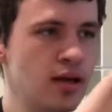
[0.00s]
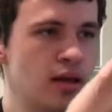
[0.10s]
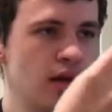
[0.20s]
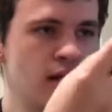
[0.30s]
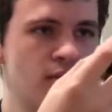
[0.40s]

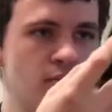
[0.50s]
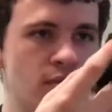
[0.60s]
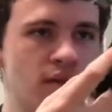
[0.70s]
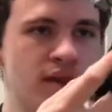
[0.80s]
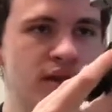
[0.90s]
Then,
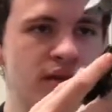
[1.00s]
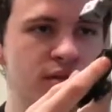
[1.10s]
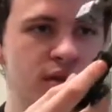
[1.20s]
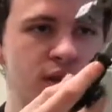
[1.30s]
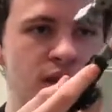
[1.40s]
what we're going to
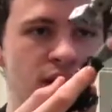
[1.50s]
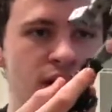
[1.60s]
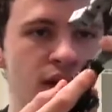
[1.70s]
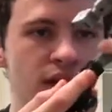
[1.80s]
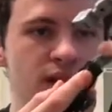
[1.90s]
do
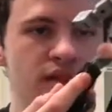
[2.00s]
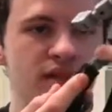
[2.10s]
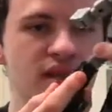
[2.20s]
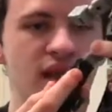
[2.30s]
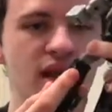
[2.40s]

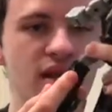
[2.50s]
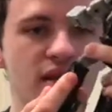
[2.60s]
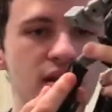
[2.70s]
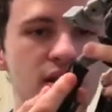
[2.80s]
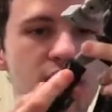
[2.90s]

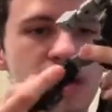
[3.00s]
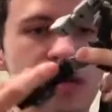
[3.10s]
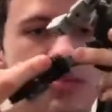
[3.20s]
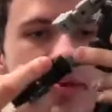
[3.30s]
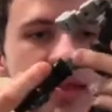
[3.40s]

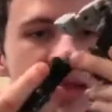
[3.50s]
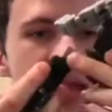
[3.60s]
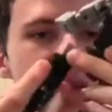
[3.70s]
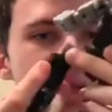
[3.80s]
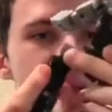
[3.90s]
is bend the
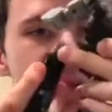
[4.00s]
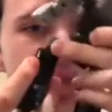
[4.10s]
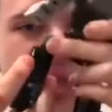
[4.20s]
legs like